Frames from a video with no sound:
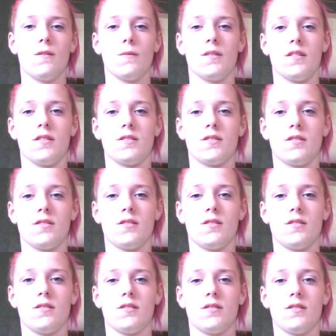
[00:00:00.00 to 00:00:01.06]
which
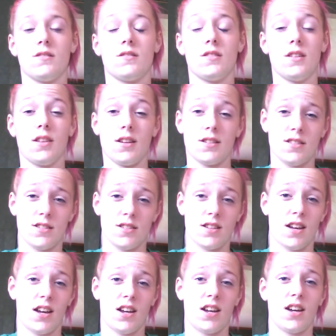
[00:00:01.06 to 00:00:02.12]
she thinks she just
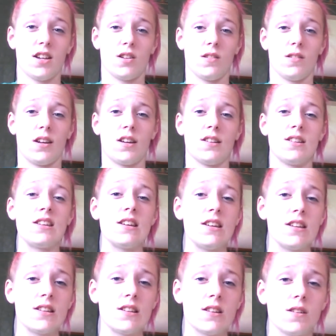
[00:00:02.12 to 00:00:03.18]
can't handle
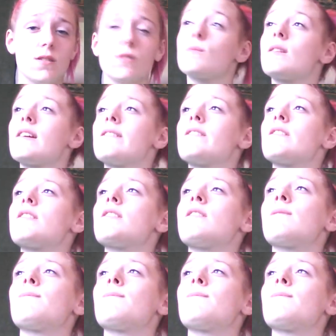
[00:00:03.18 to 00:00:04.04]
nicotine or whatever,